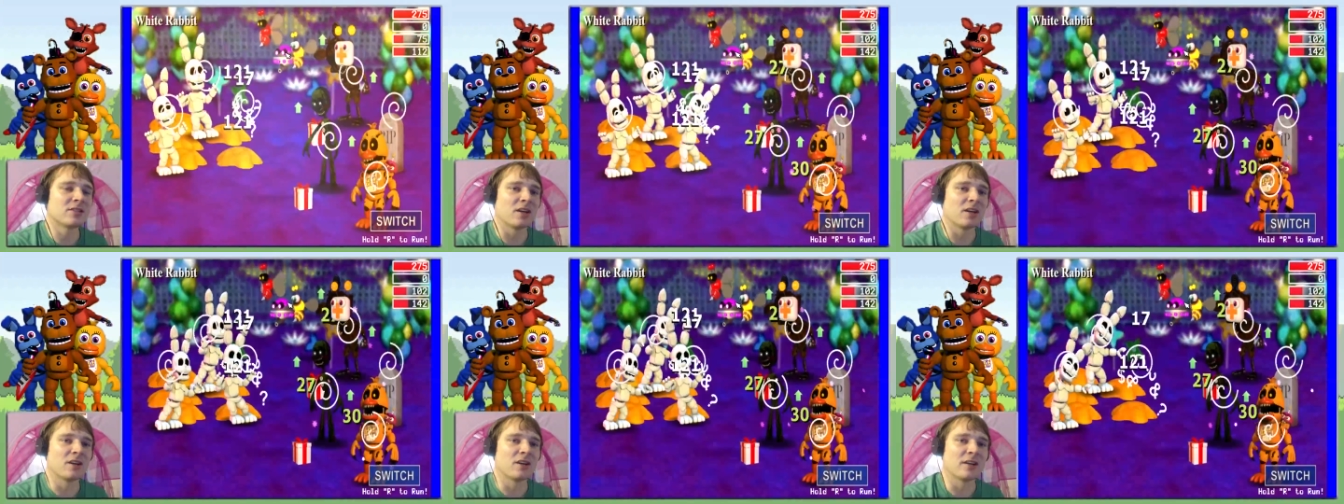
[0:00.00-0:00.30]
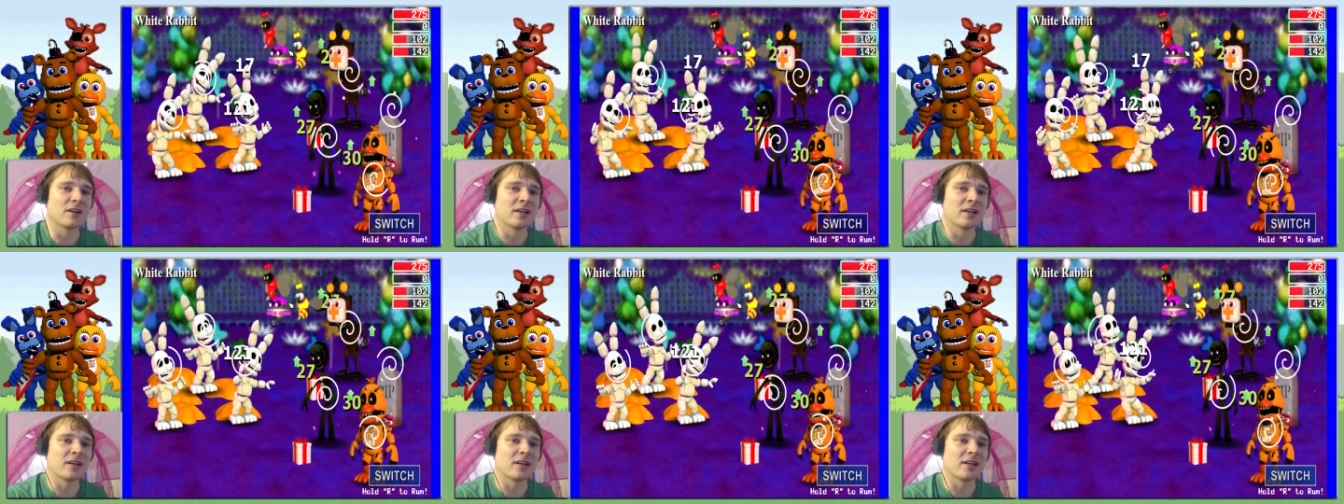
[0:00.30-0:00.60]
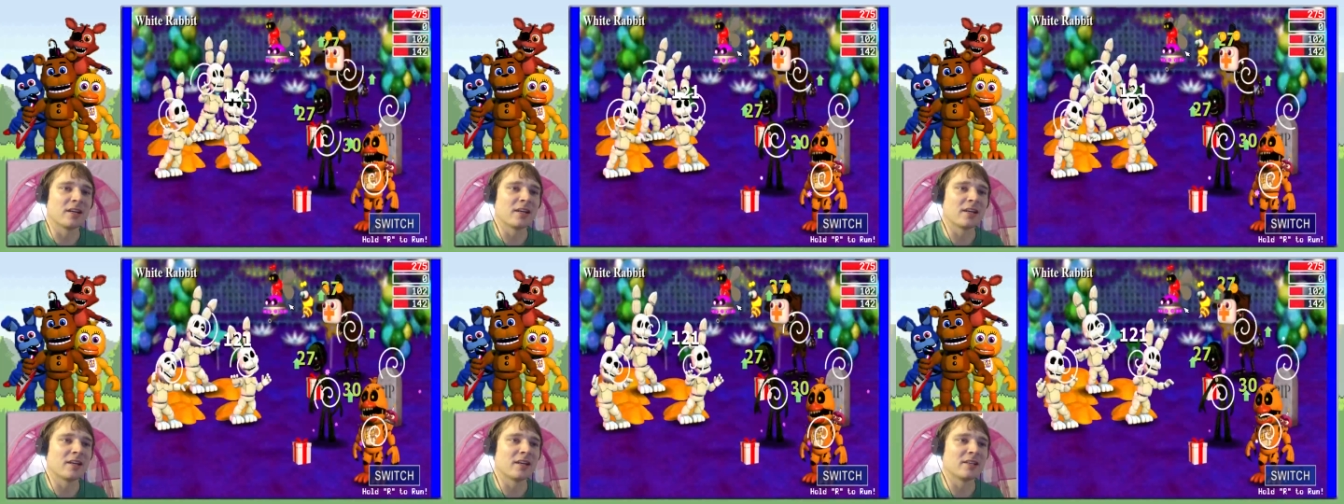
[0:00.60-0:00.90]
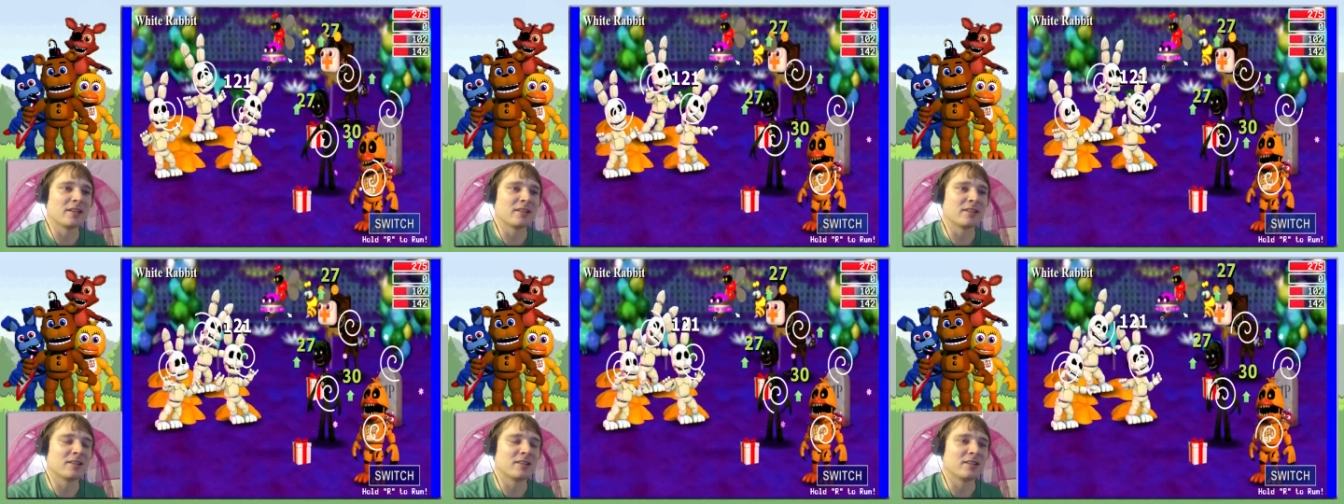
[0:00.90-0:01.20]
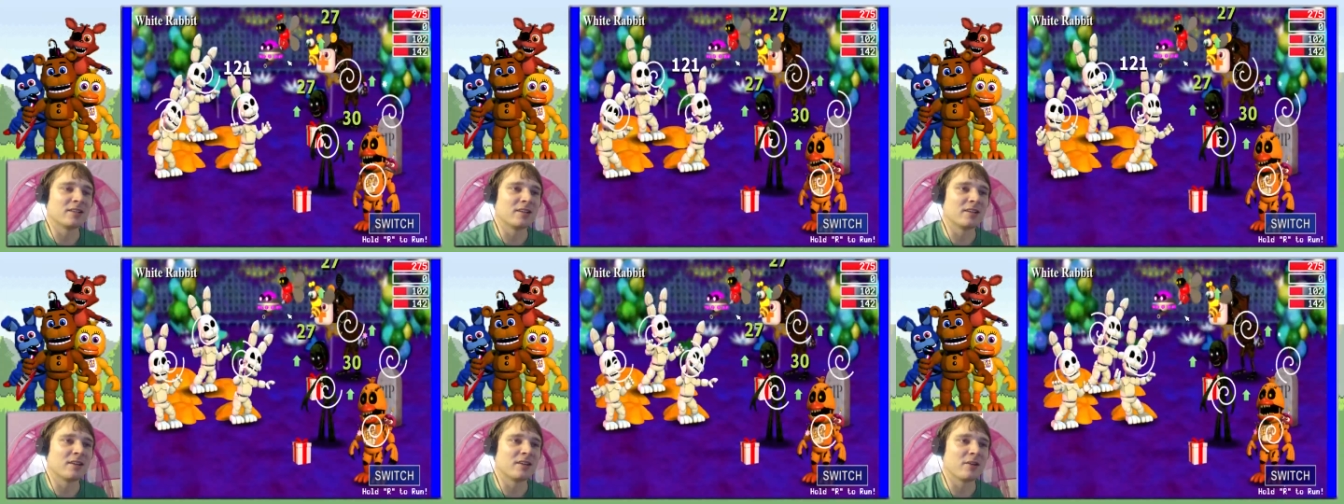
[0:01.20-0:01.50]
Darn it.
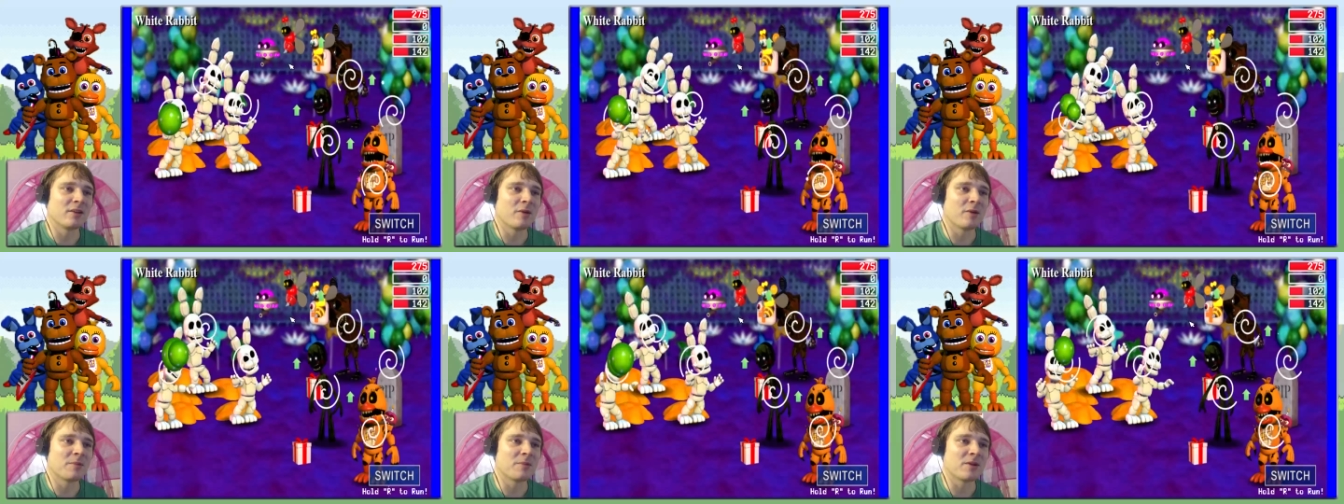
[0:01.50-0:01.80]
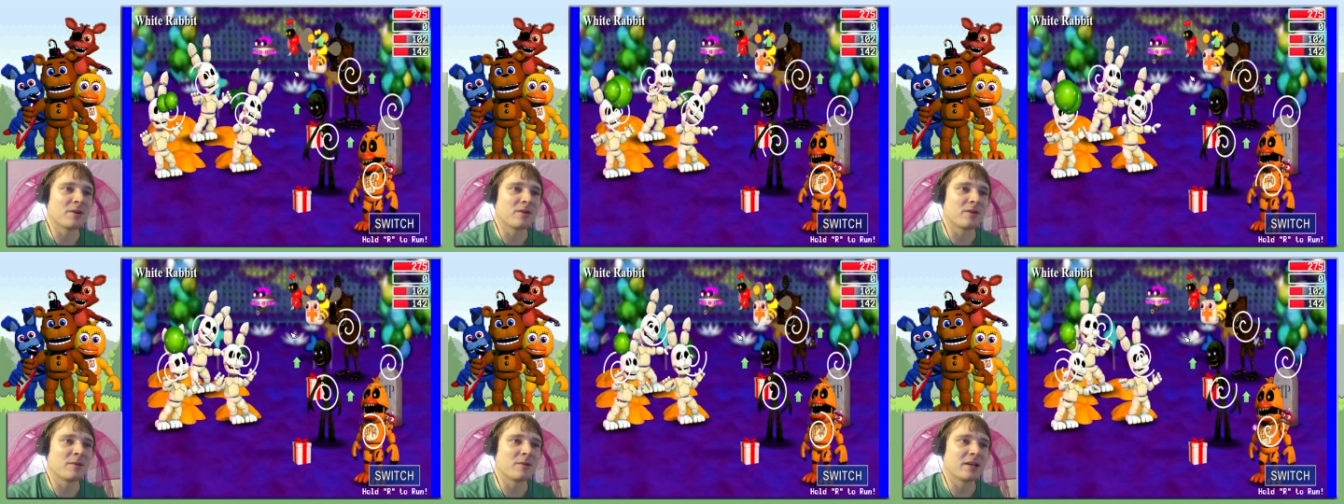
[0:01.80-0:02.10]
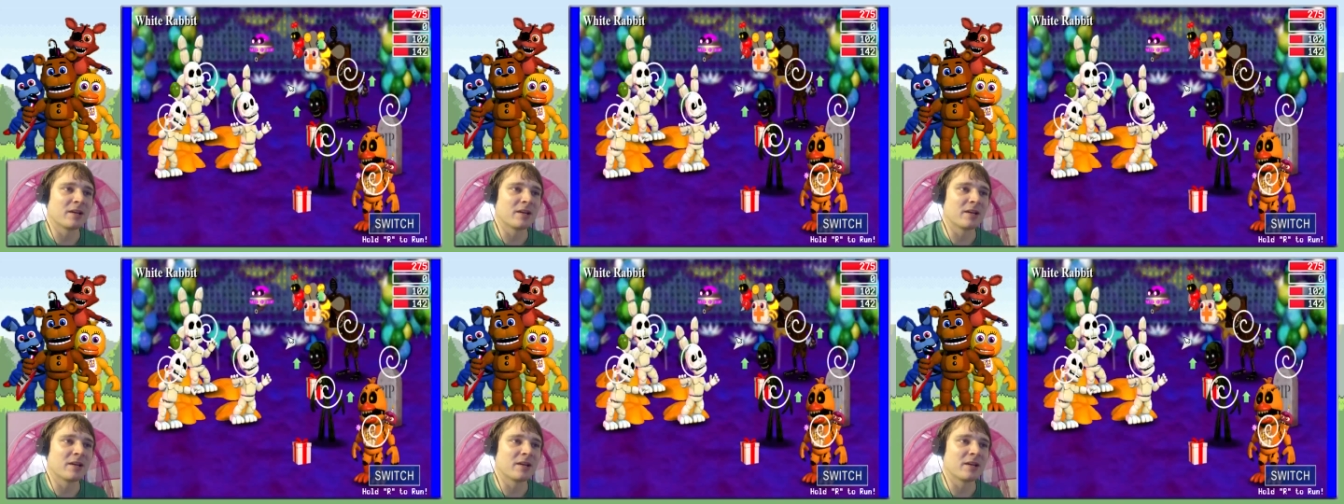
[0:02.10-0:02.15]
Oh, they wiped out one of